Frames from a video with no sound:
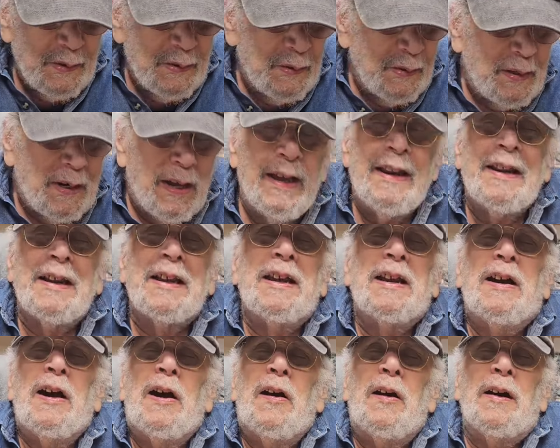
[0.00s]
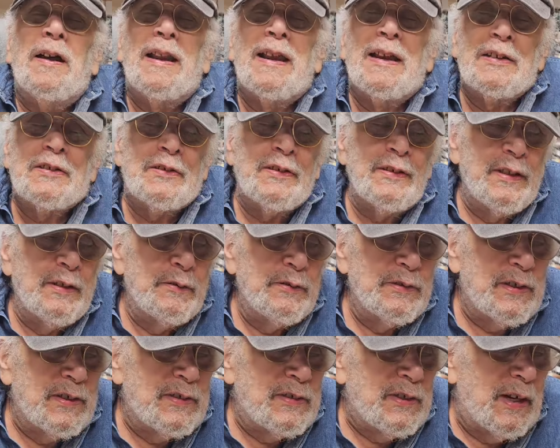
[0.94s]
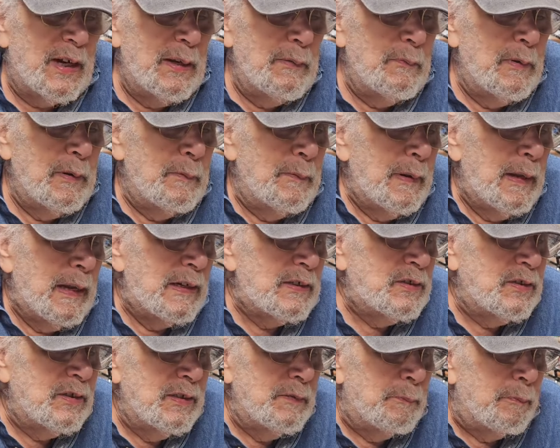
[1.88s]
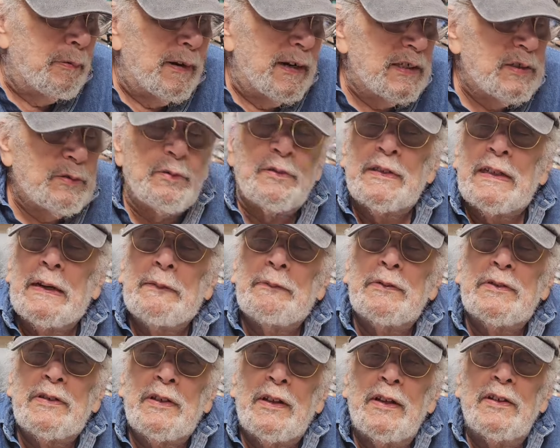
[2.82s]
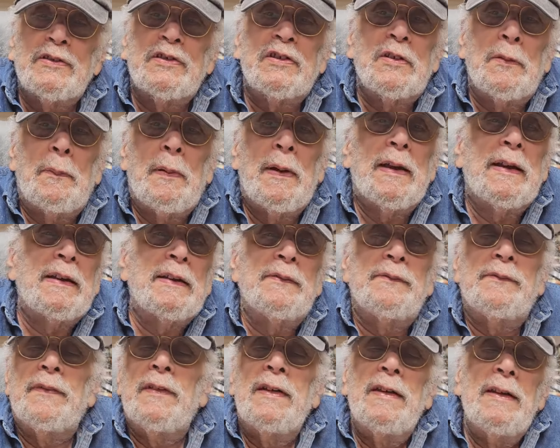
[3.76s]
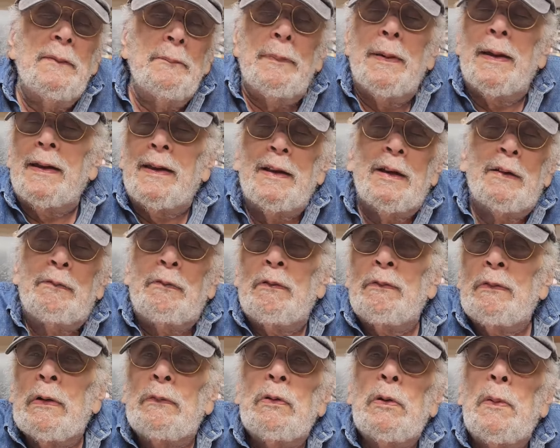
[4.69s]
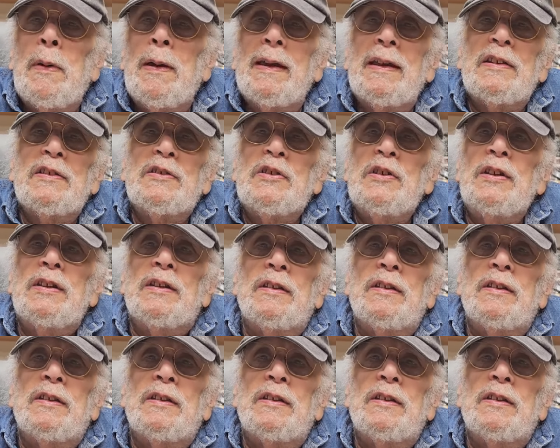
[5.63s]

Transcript: kind of gone. Actually, there was a time when actually brass was advertised in the back cover of every magazine,